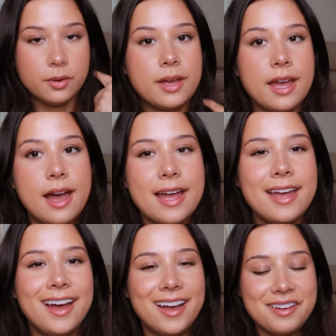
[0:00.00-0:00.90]
okay, I
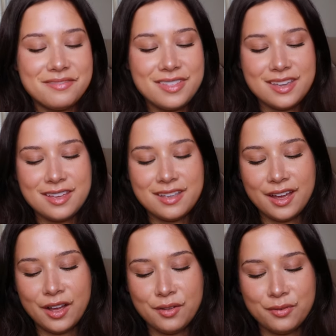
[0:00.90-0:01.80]
have the
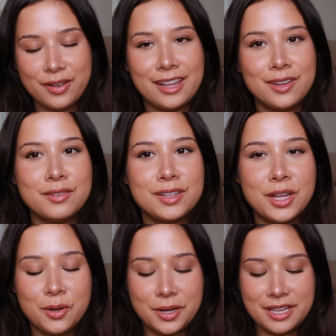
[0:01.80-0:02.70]
e.l.f. Halo
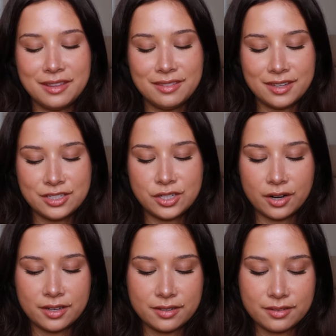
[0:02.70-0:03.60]
Glow in the
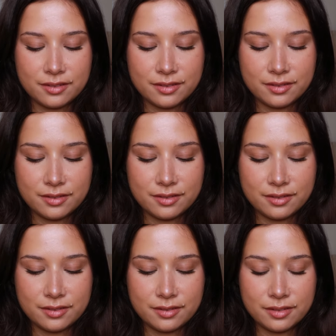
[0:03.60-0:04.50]
dark,
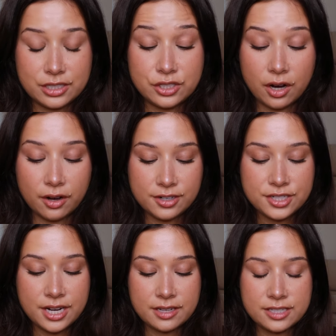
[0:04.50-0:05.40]
the darker
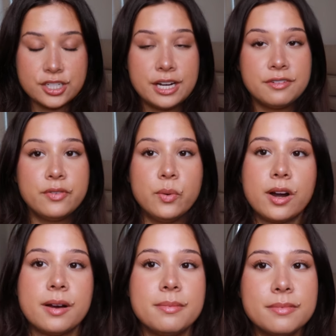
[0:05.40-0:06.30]
shades, shade
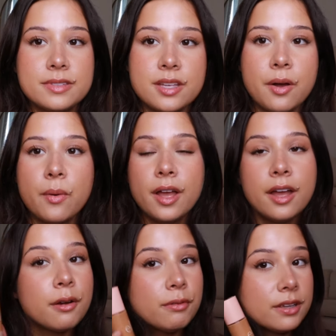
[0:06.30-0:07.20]
four. So
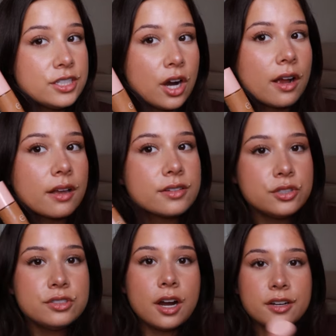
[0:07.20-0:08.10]
really dark,
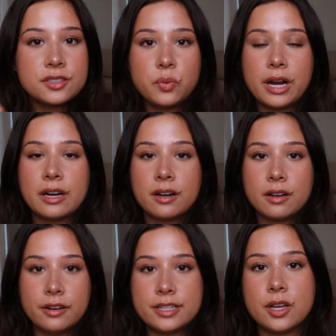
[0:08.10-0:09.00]
too dark to wear
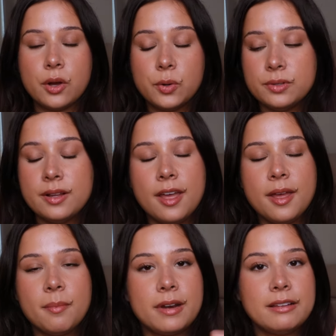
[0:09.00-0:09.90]
on its own,
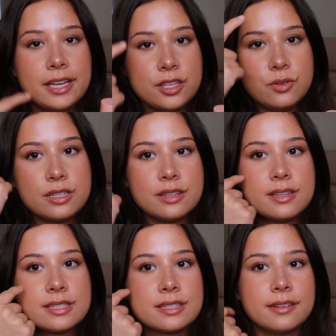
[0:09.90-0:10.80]
but I like using
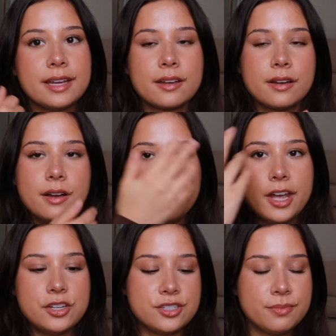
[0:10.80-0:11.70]
this like on the
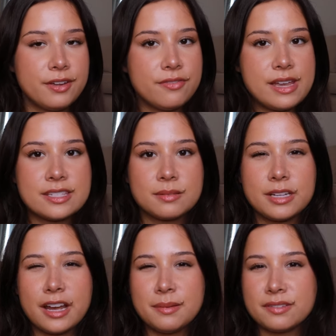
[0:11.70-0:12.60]
edges of my face
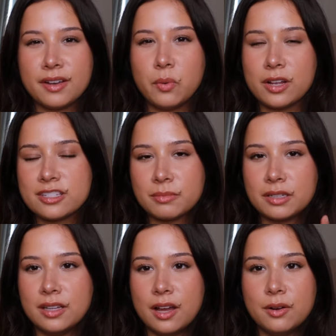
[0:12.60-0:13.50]
sometimes if I want some
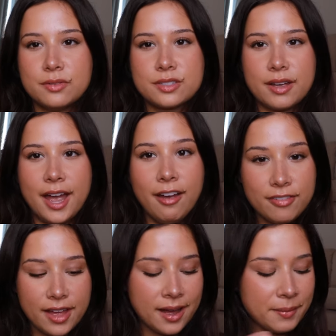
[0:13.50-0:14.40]
glow. So I
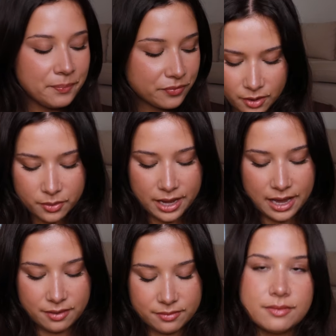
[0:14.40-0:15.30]
have that.
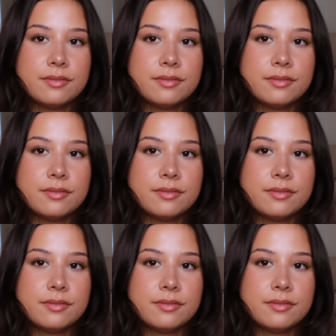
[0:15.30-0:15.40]
Okay,